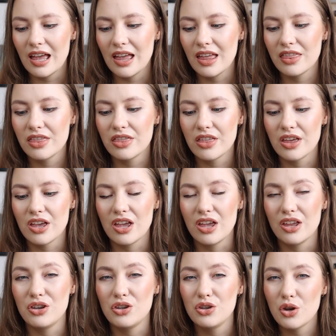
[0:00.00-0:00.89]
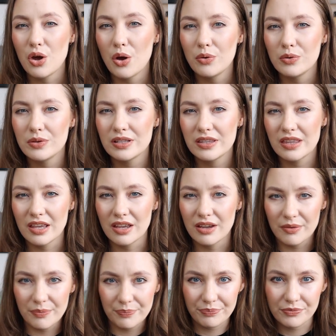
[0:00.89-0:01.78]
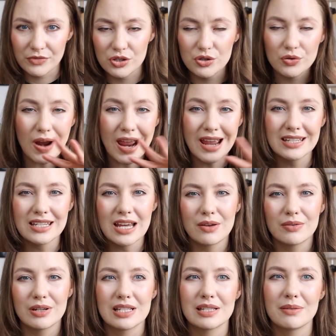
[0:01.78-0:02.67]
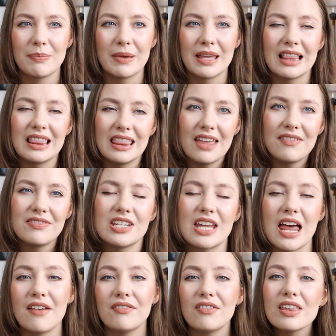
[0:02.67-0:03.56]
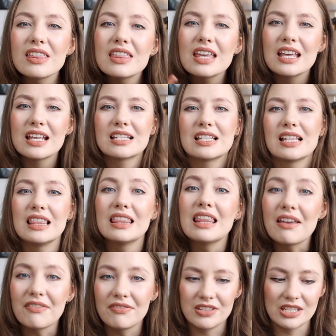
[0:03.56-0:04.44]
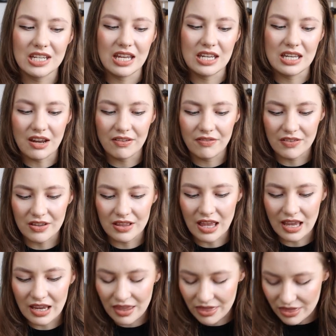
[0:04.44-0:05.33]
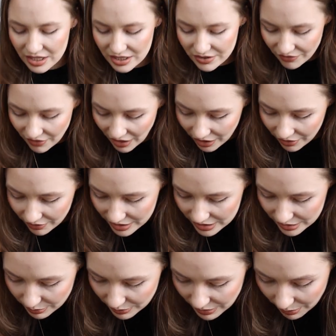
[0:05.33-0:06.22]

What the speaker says: The notes, the dry down is a bit lifted. Everything is lifted, I feel like, in this fragrance.